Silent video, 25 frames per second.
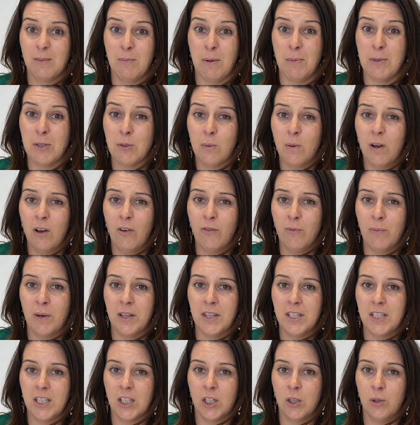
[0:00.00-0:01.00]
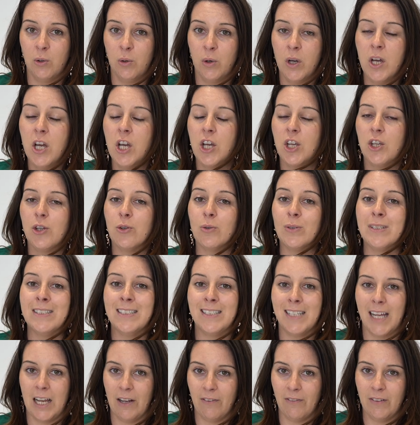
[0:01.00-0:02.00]
maybe 12 months ago, you're
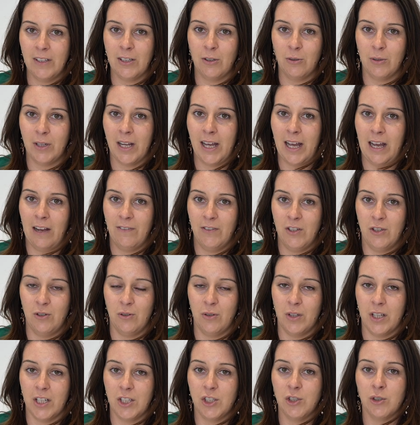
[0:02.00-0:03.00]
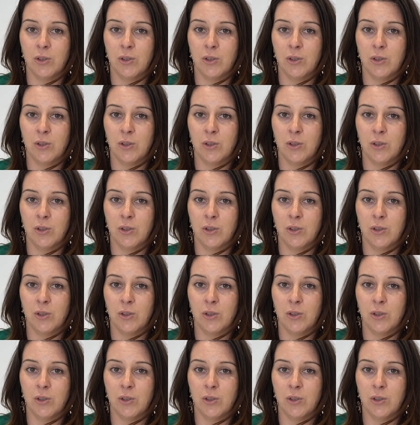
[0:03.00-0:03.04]
definitely going to have to do this.